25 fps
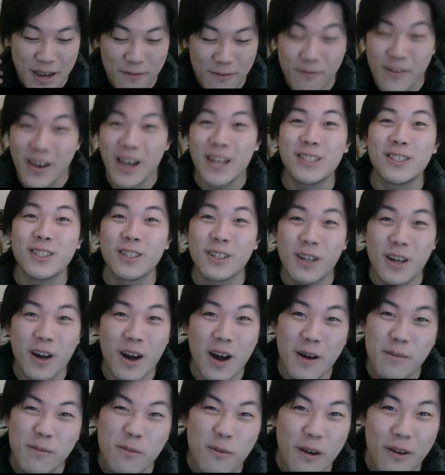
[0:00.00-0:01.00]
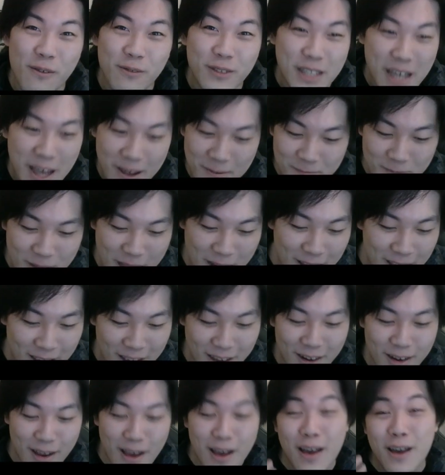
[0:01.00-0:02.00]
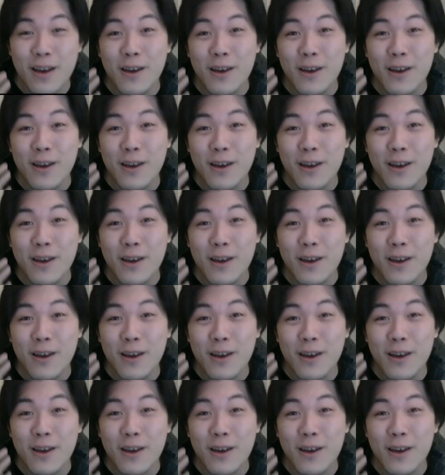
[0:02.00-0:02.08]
Invasion Garb with 10 million.